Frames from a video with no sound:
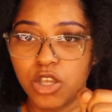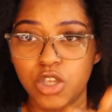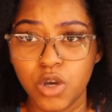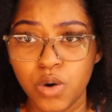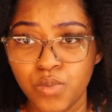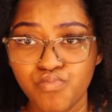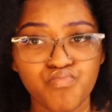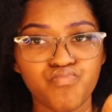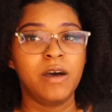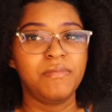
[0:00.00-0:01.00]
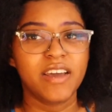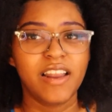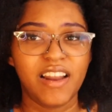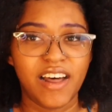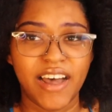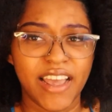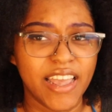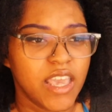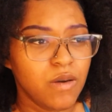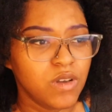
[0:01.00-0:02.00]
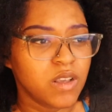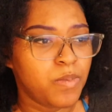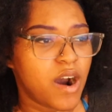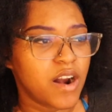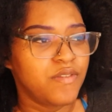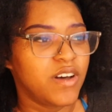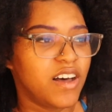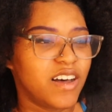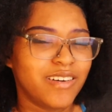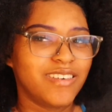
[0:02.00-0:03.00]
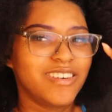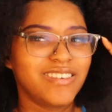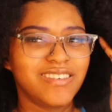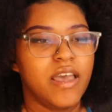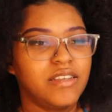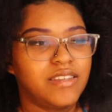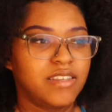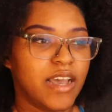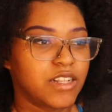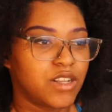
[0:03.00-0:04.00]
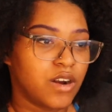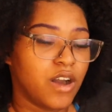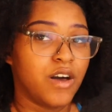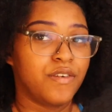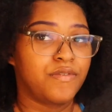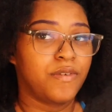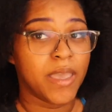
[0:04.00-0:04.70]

you, now I'm not gonna lie, he was a part of a, uh, his sector of